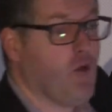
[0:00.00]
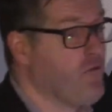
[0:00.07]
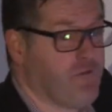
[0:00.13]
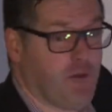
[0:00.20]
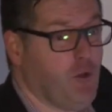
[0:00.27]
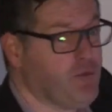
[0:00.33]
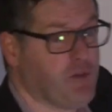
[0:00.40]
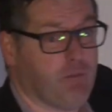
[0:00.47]

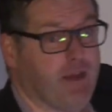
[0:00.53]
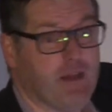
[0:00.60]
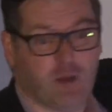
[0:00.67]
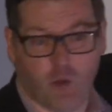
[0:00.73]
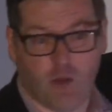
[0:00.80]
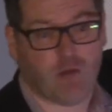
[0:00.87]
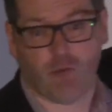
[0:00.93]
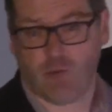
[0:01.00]
Films had been
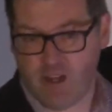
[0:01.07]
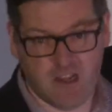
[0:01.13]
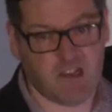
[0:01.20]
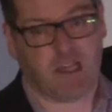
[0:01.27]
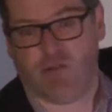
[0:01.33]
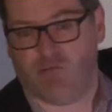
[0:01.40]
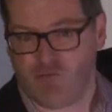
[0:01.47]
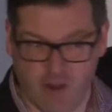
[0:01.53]
doing
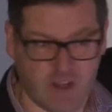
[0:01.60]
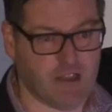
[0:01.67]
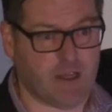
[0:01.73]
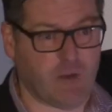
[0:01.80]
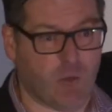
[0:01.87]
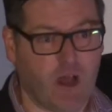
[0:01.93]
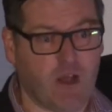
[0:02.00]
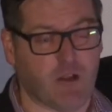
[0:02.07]

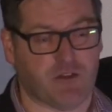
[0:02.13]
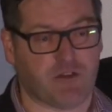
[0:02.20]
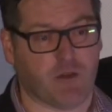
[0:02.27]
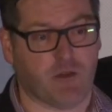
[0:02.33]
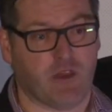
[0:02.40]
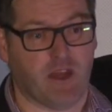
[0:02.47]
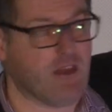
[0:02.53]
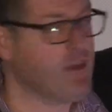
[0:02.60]
really well
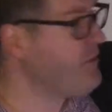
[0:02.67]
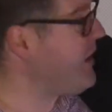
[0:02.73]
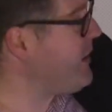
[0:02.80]
until then. The